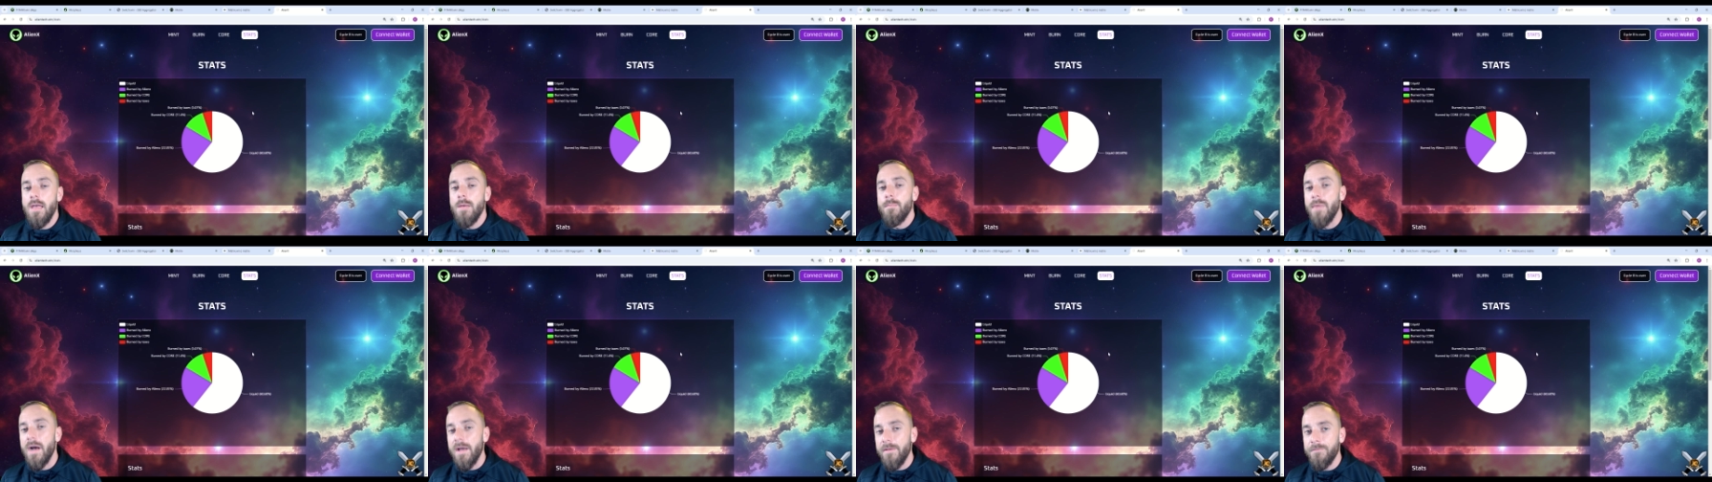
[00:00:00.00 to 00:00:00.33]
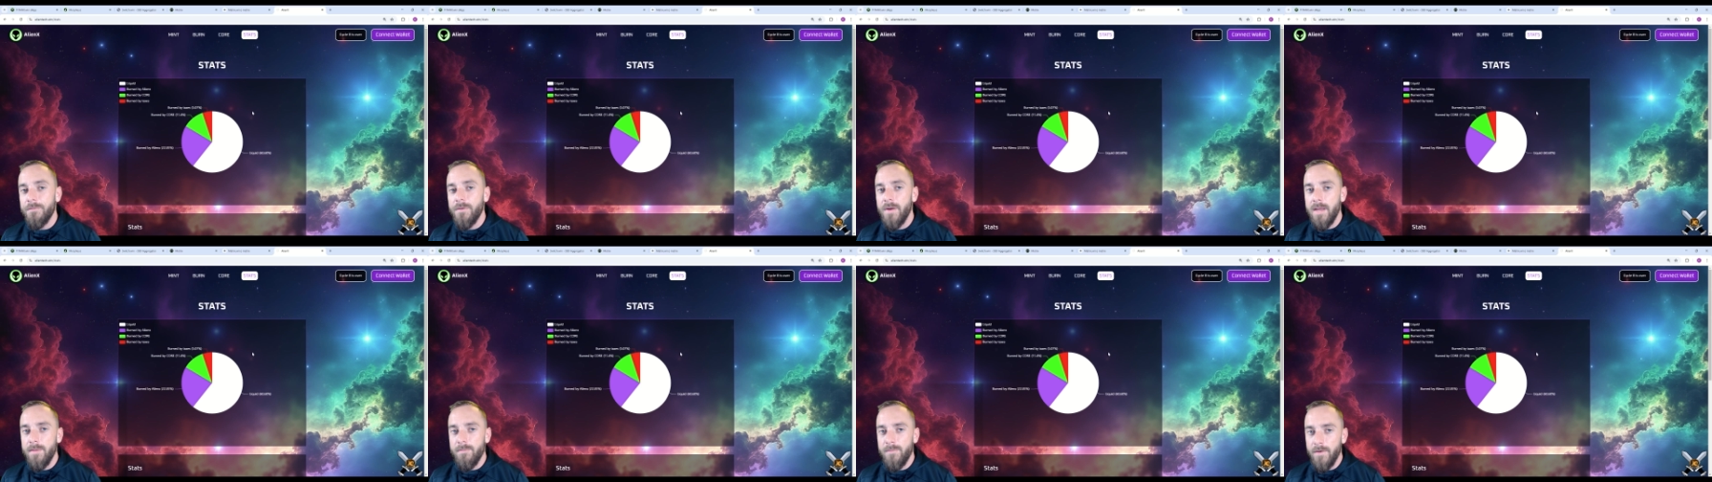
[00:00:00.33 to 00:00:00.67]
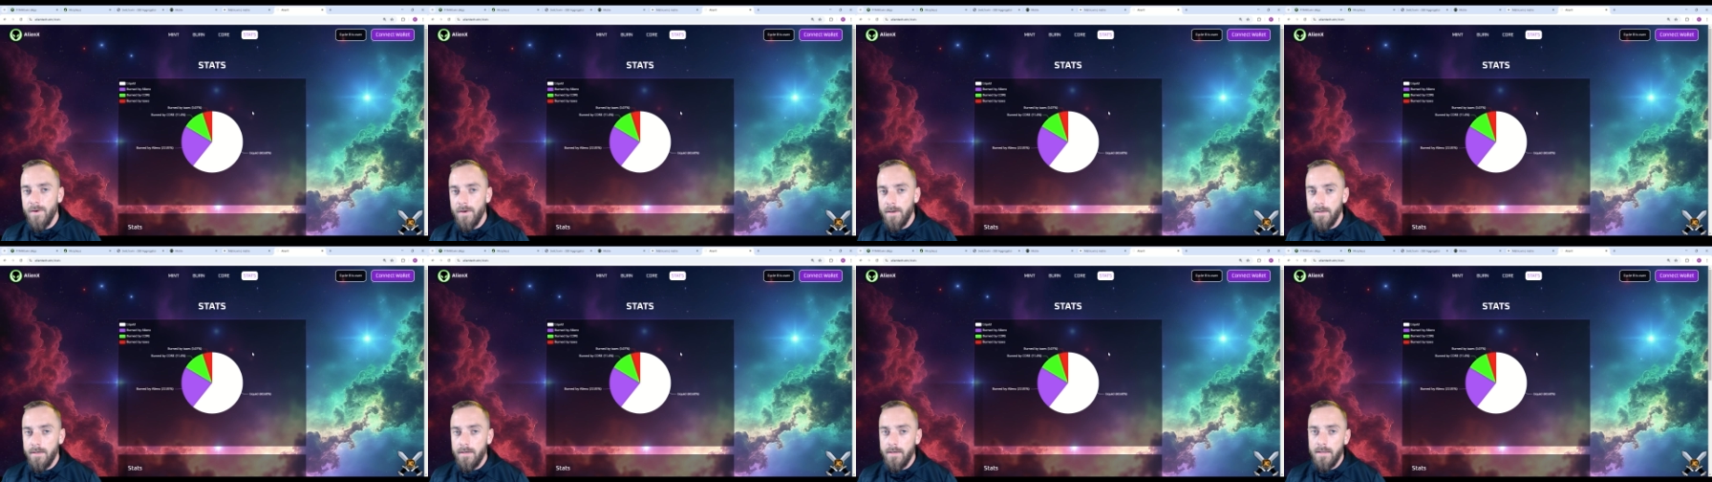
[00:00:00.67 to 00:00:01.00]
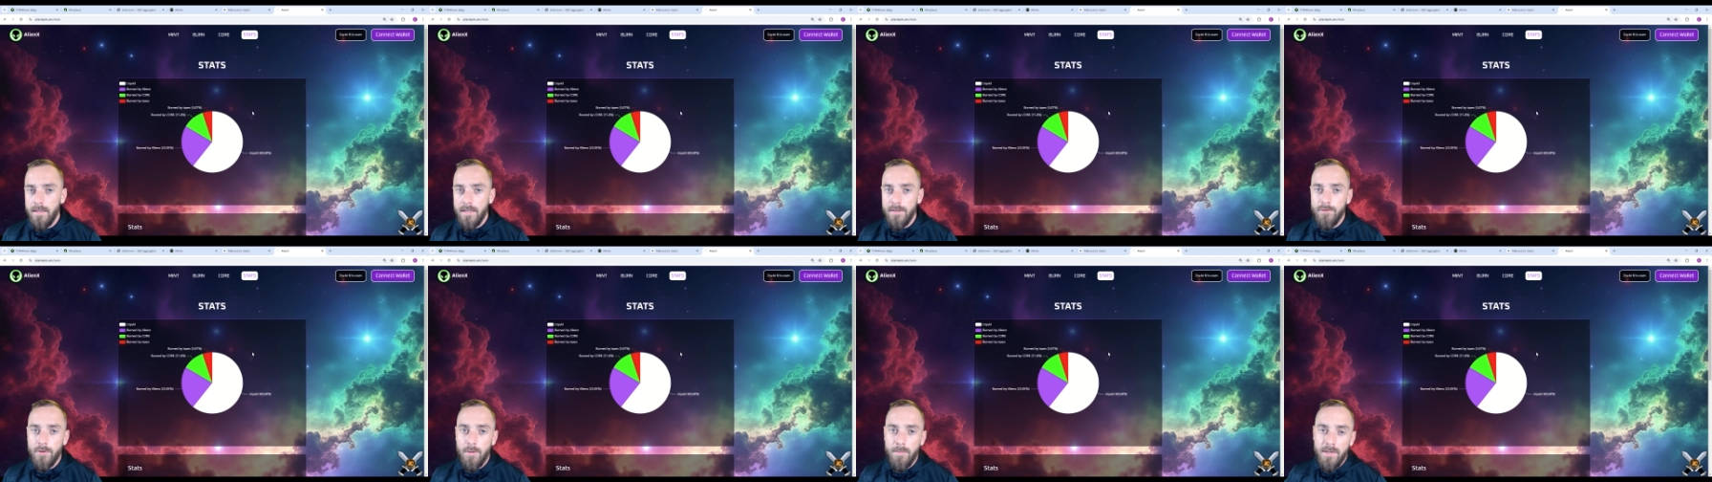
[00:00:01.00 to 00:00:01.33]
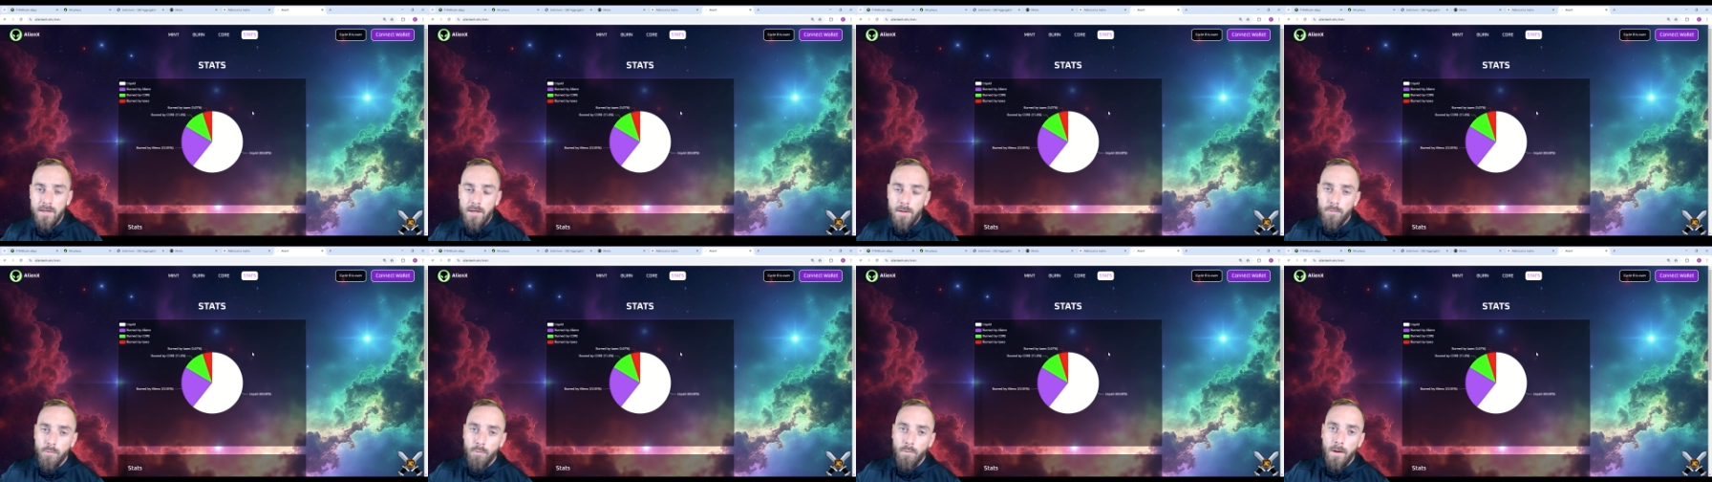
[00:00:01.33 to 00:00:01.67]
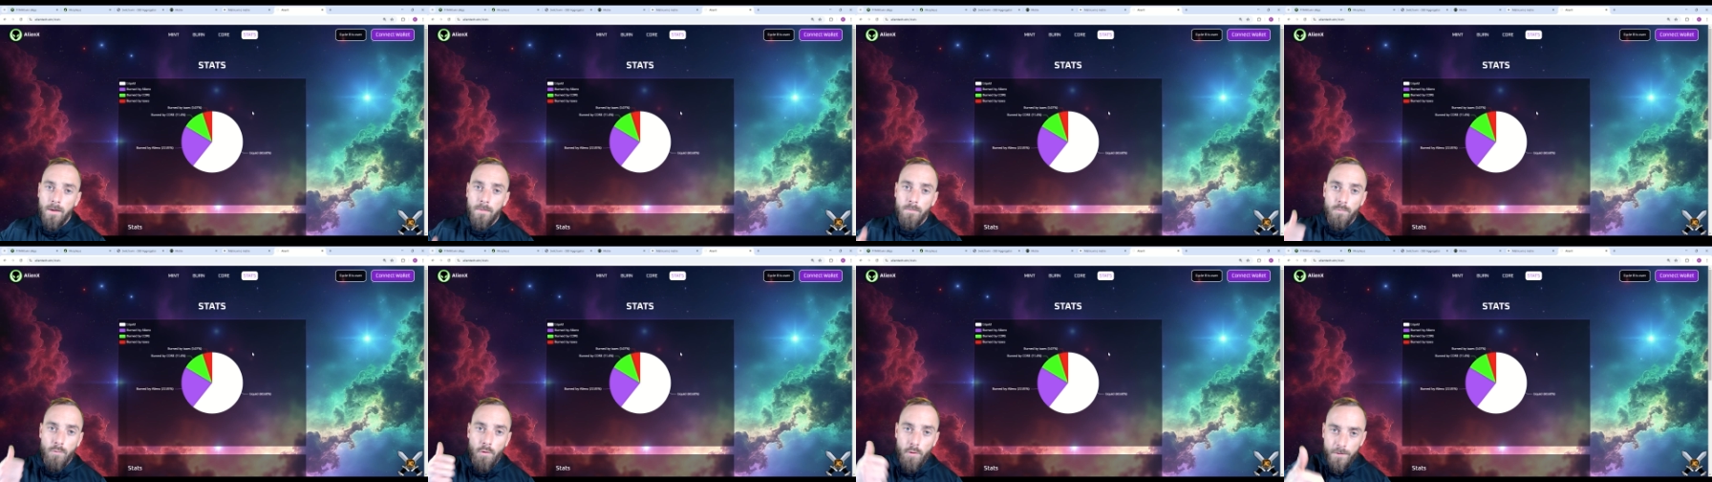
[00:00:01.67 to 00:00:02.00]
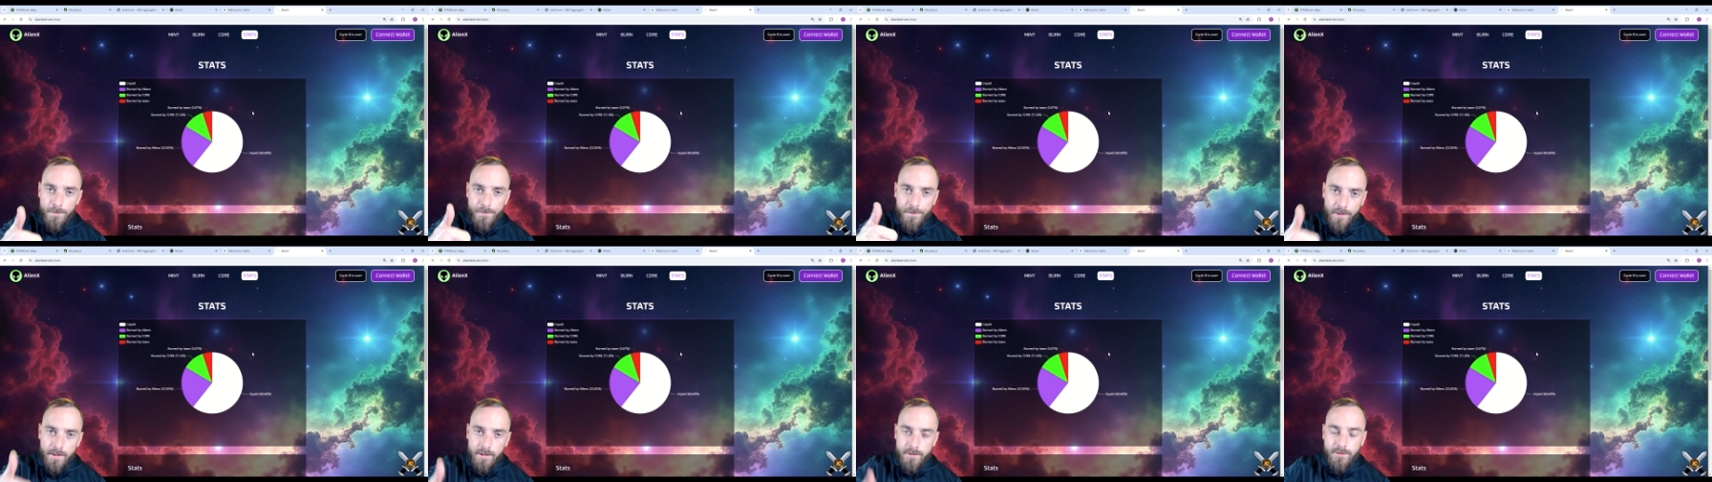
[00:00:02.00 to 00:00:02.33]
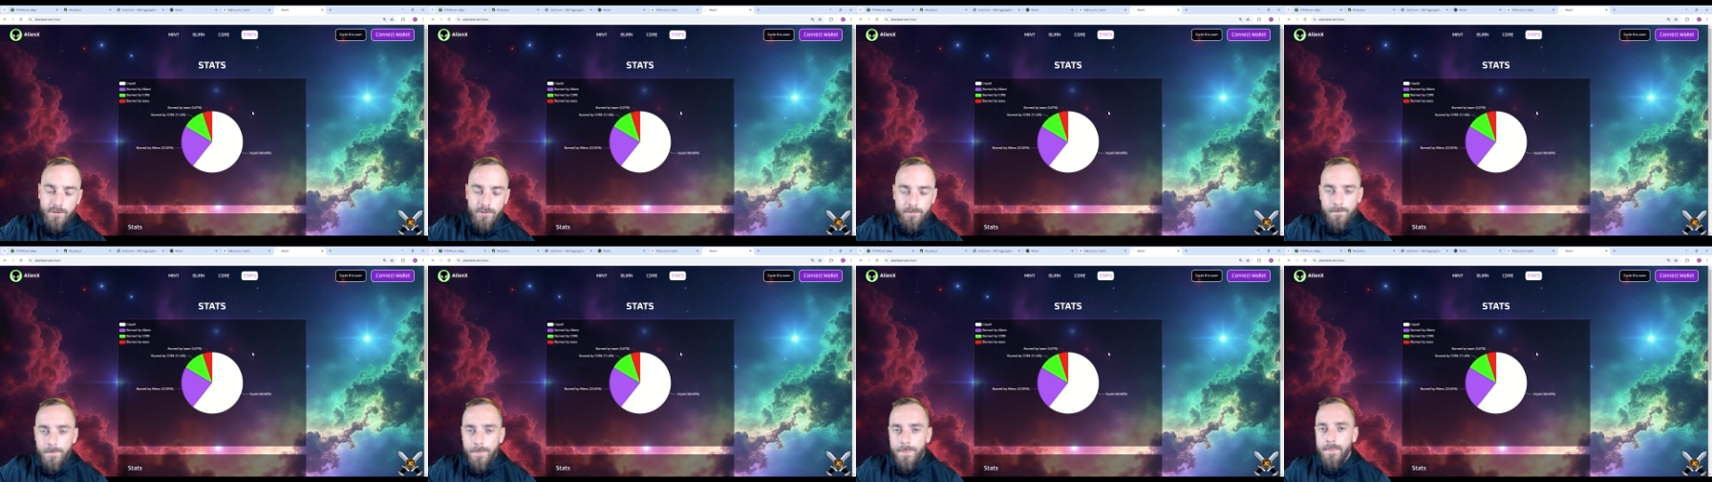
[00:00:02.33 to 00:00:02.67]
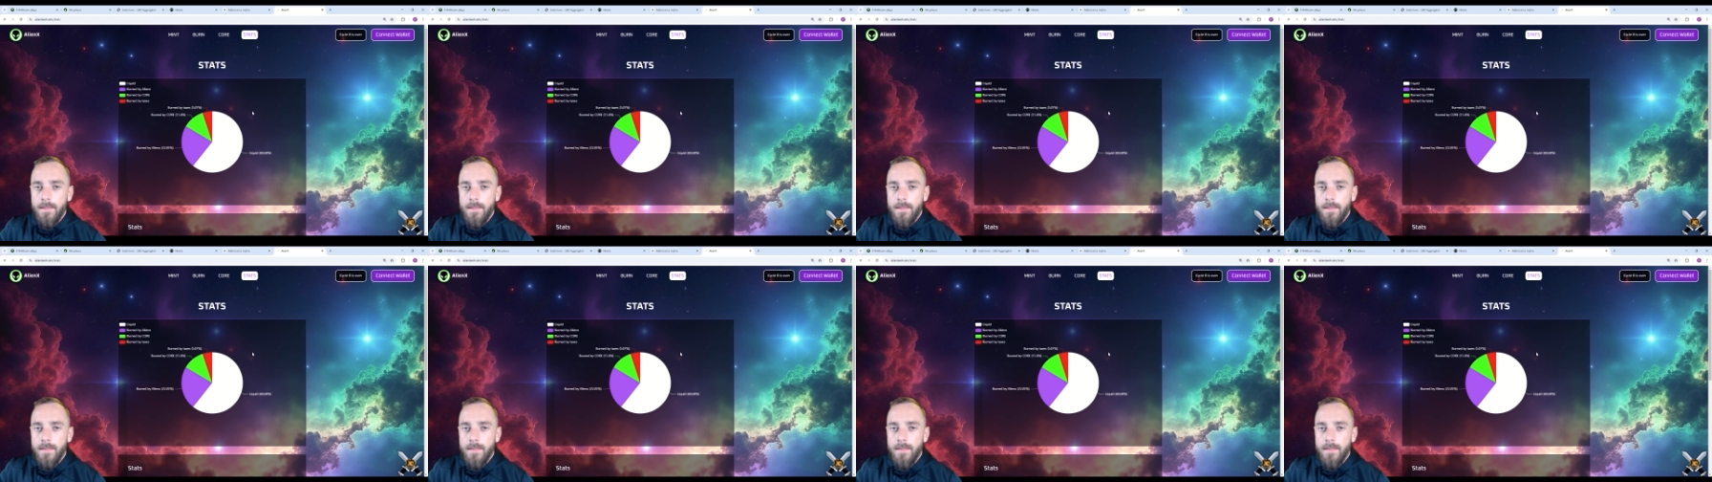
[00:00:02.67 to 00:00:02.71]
my favorite is going to be number 1, Morpheus,